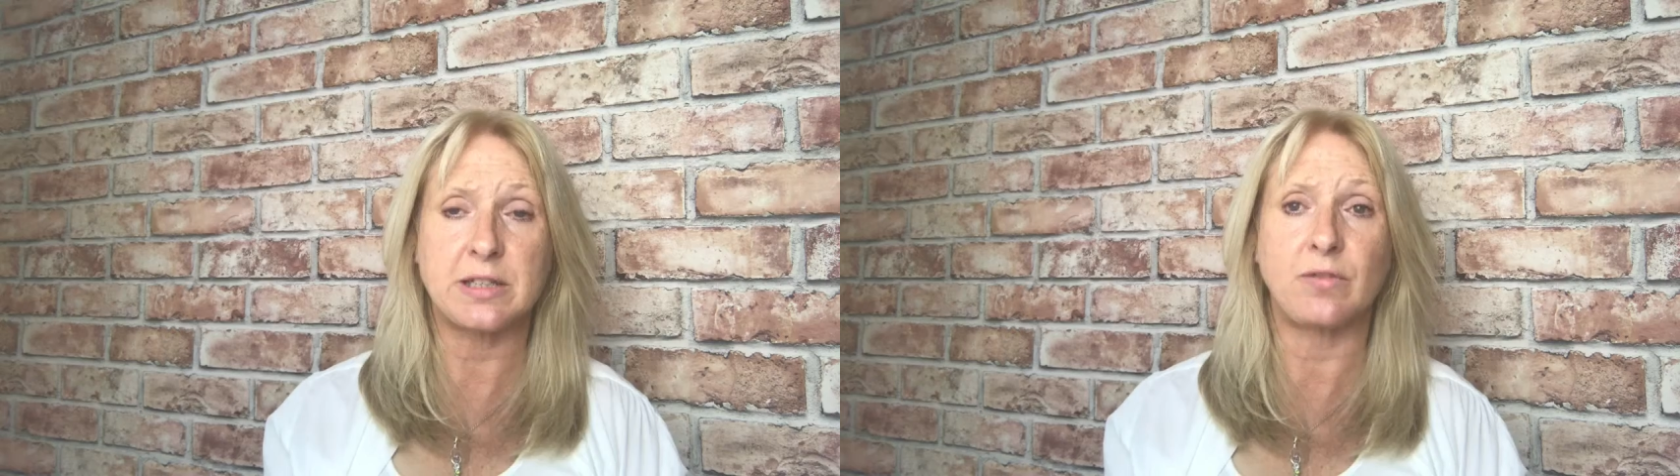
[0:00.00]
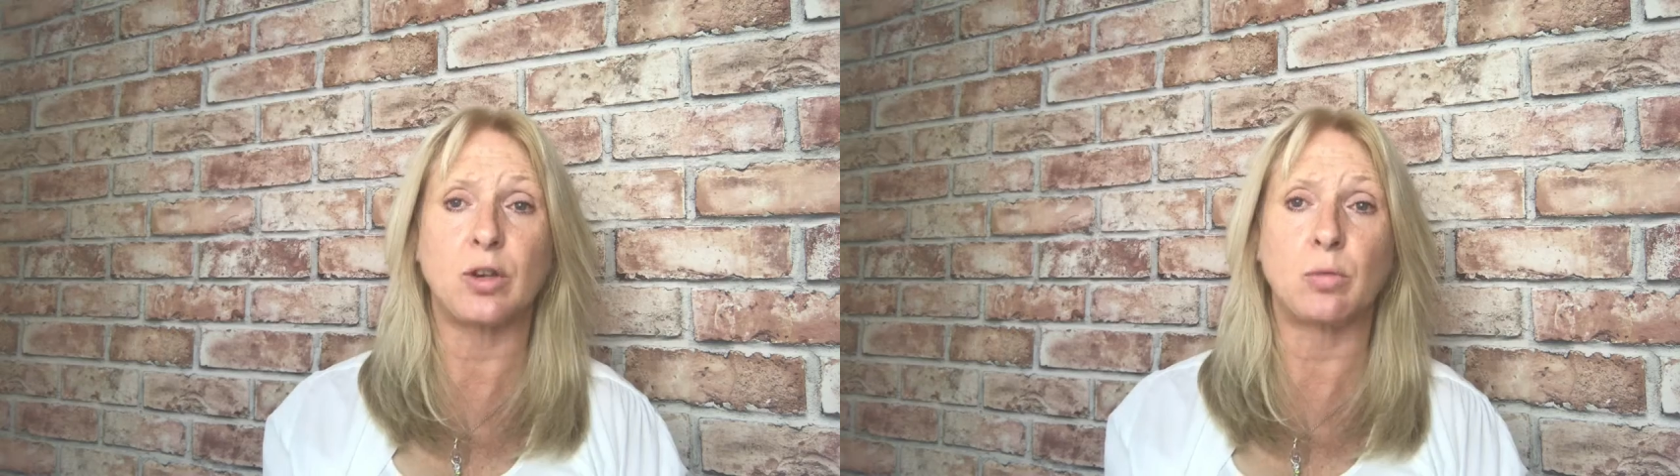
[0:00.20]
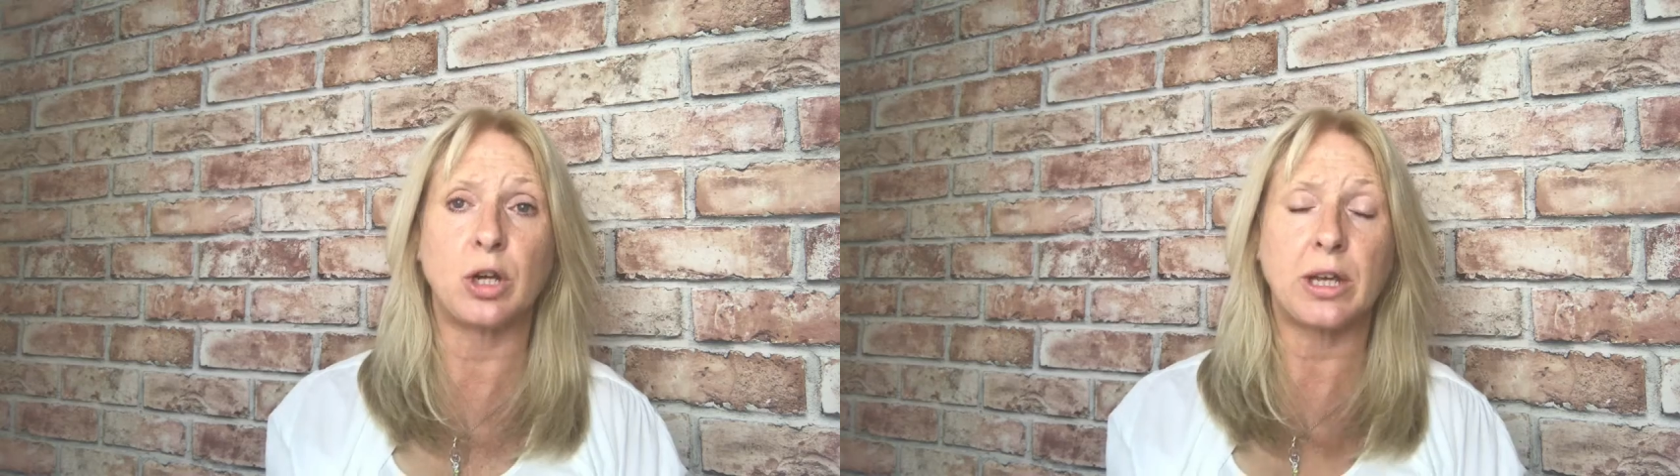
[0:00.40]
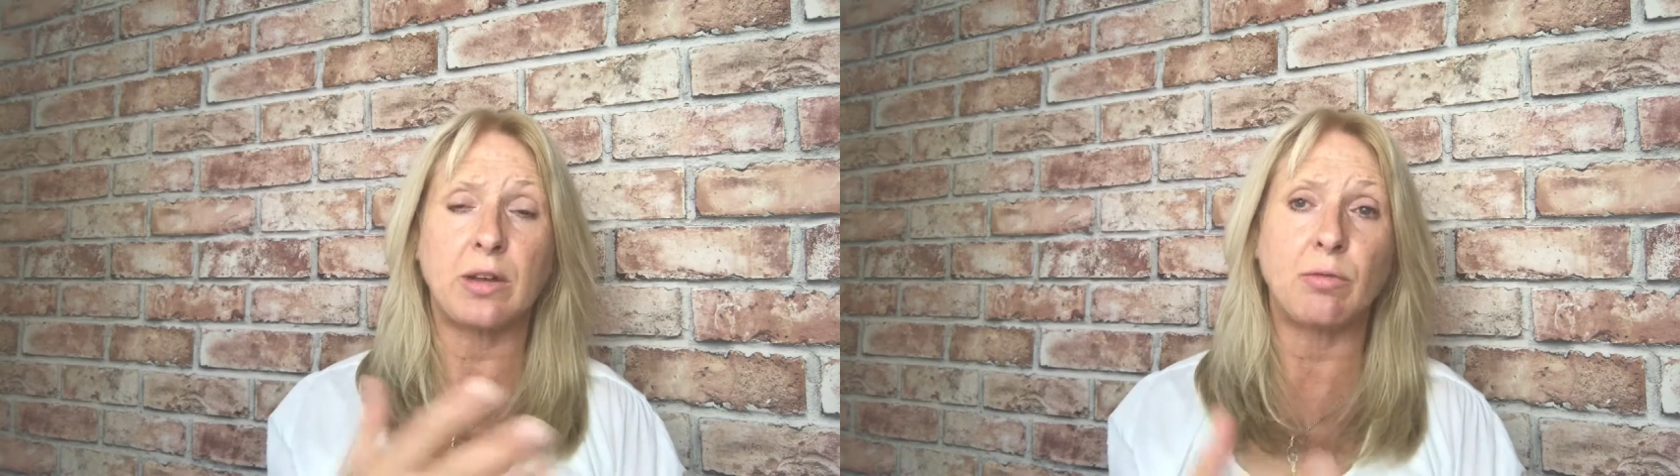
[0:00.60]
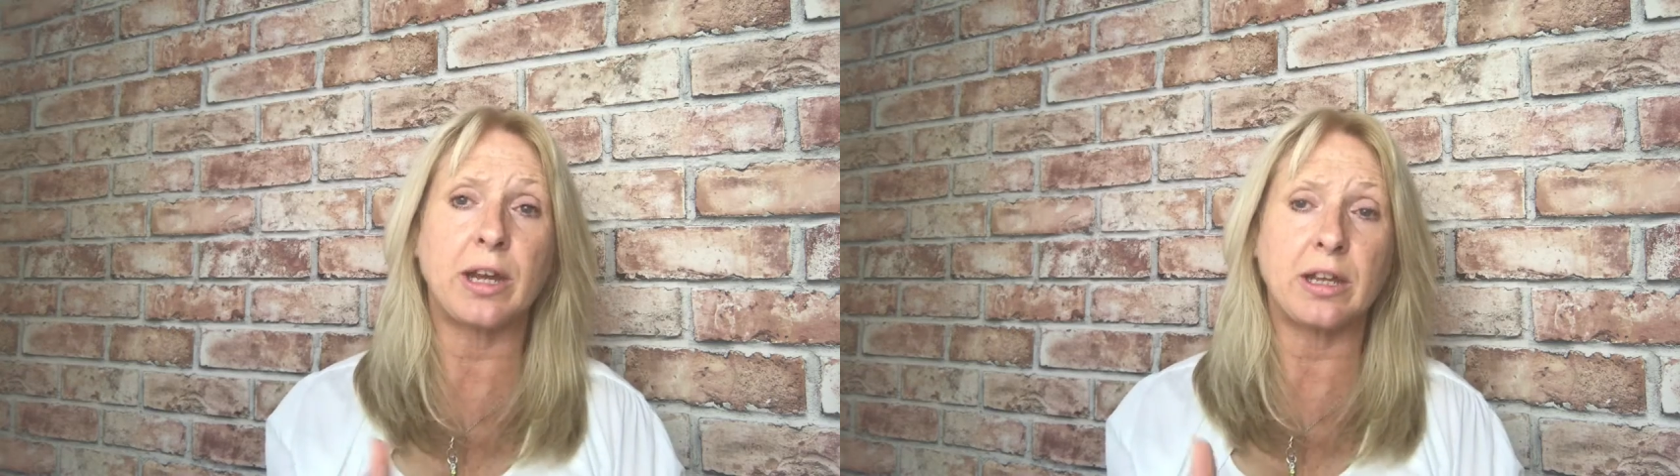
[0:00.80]
if you're
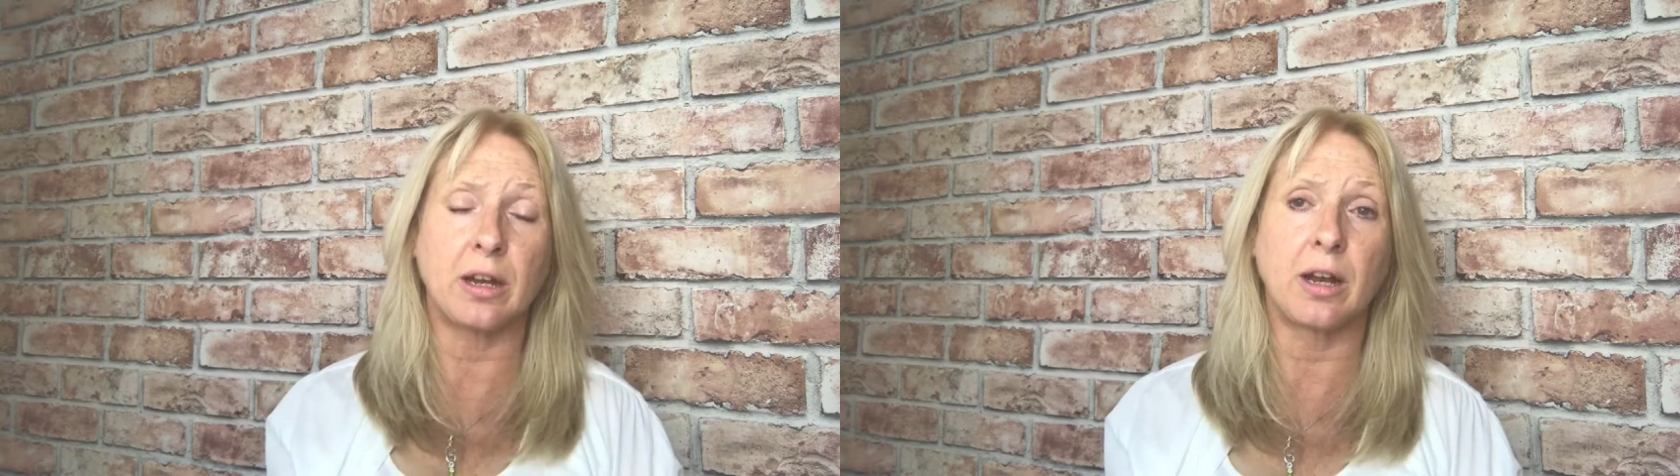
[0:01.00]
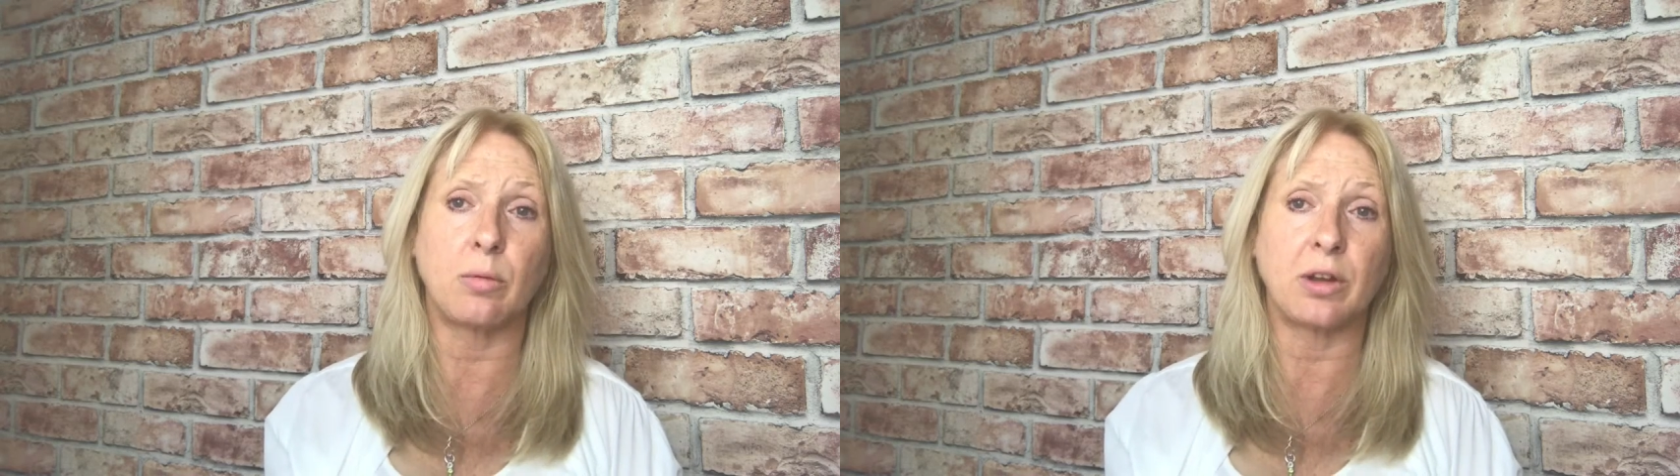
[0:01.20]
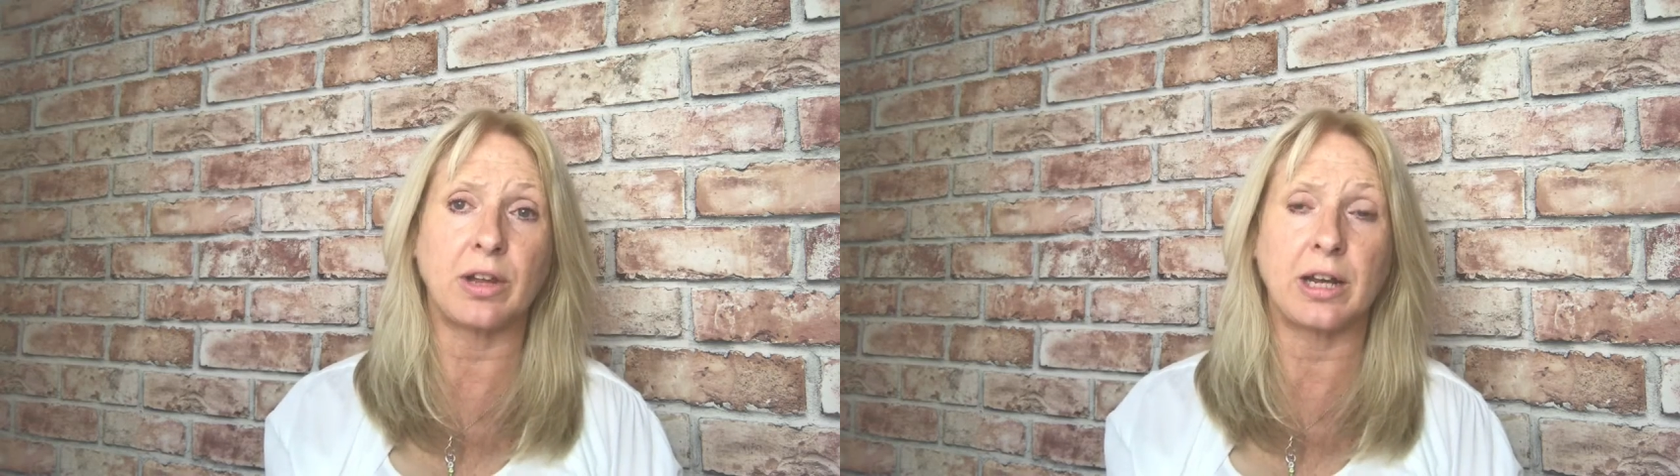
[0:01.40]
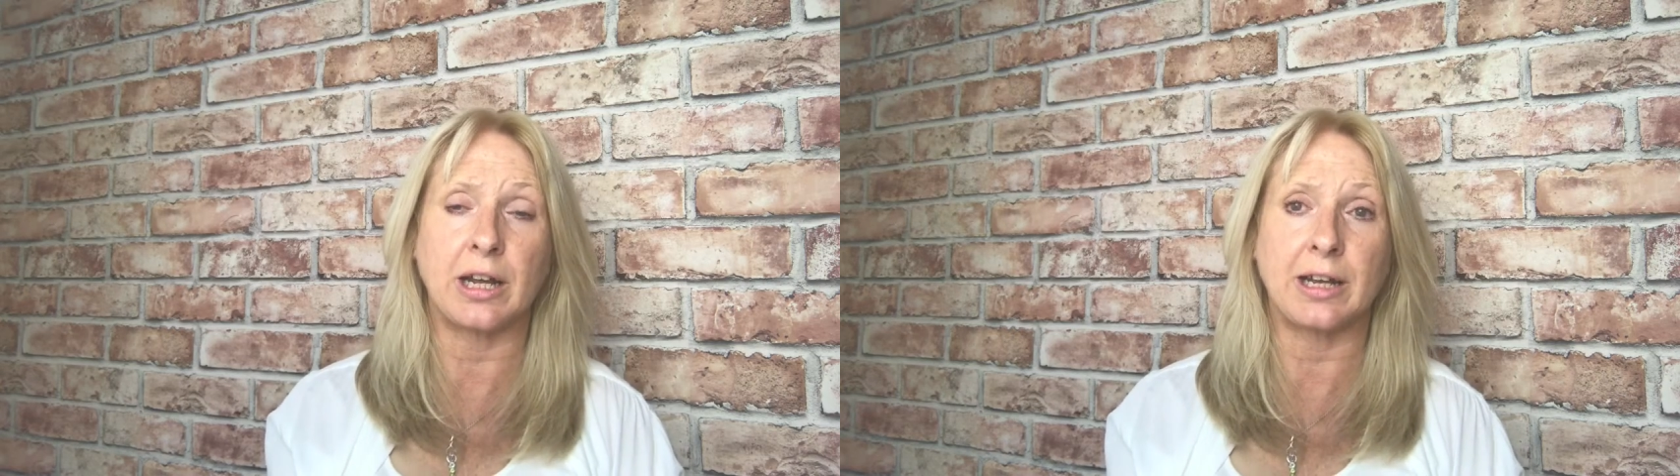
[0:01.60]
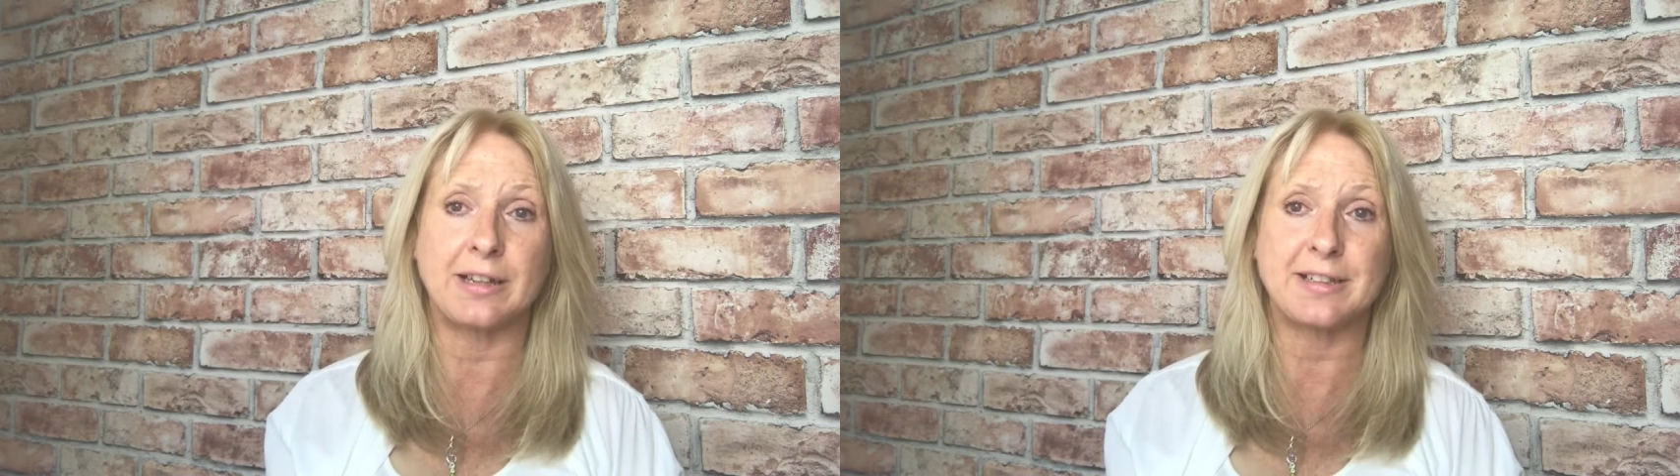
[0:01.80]
working regularly with a
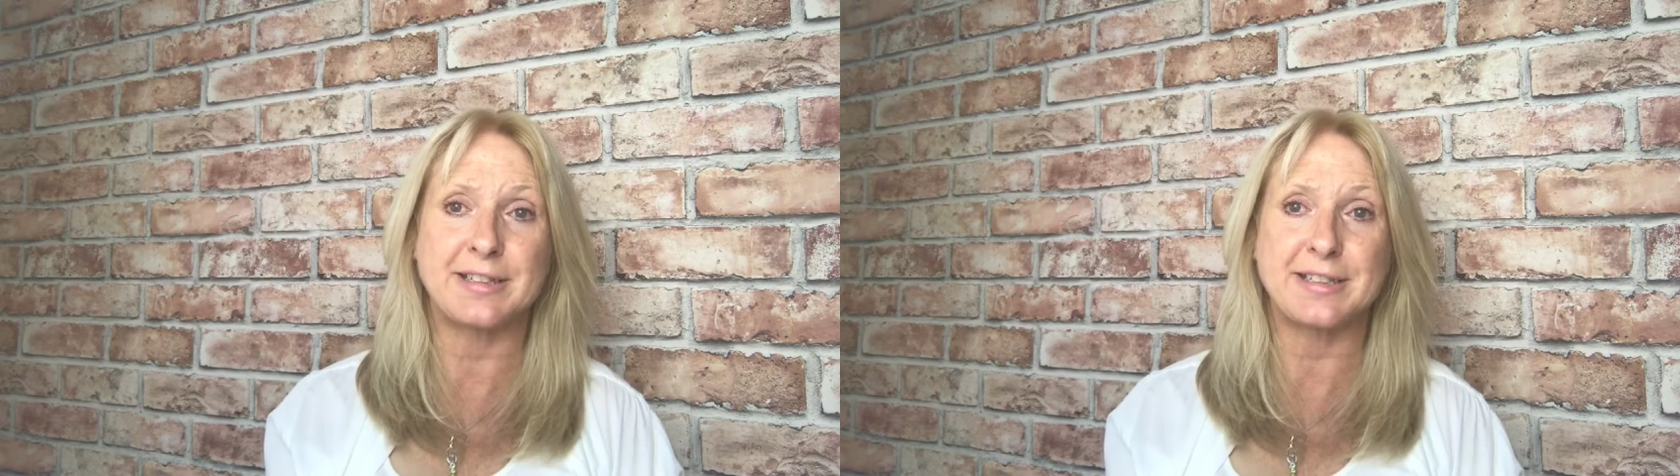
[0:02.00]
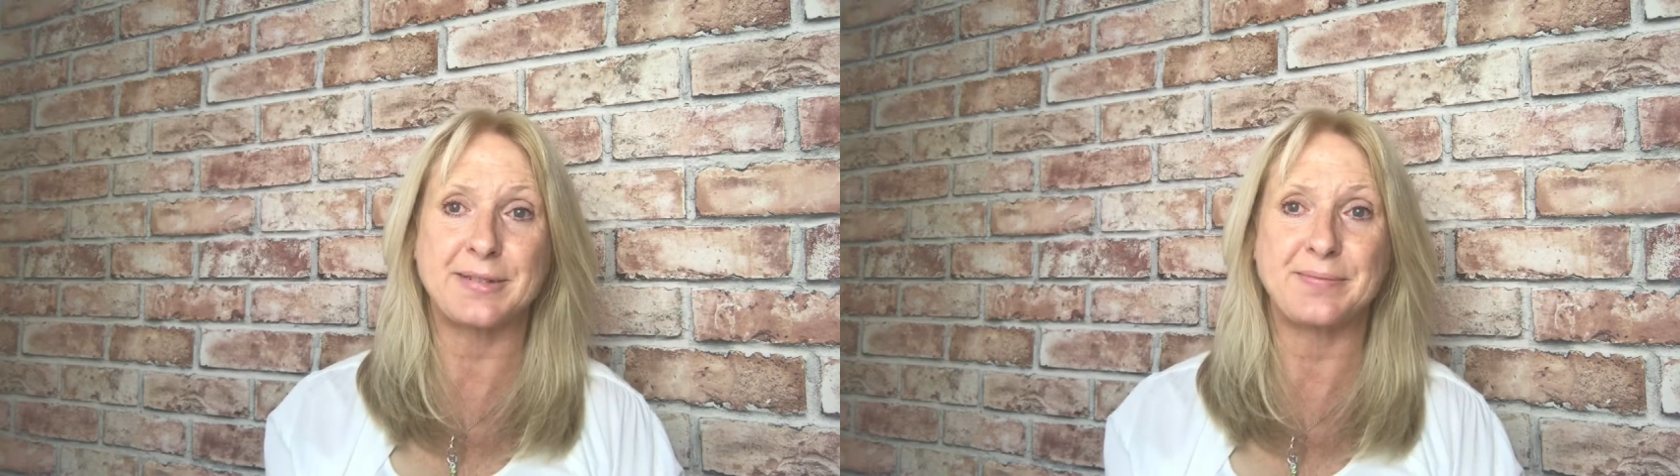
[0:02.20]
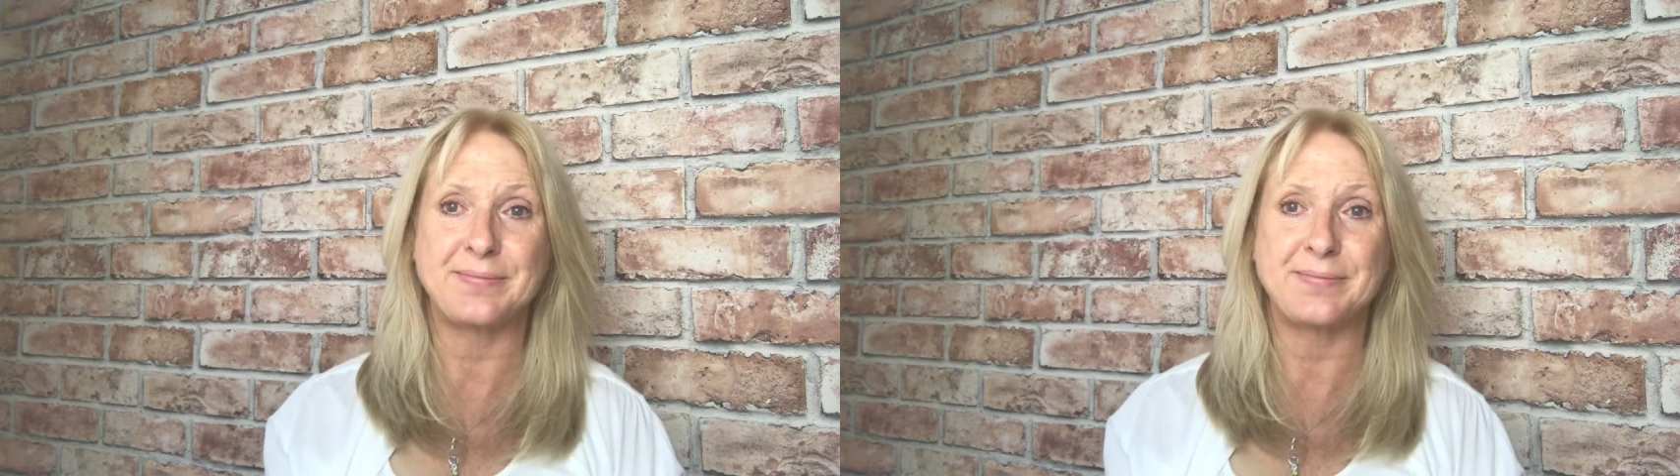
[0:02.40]
client.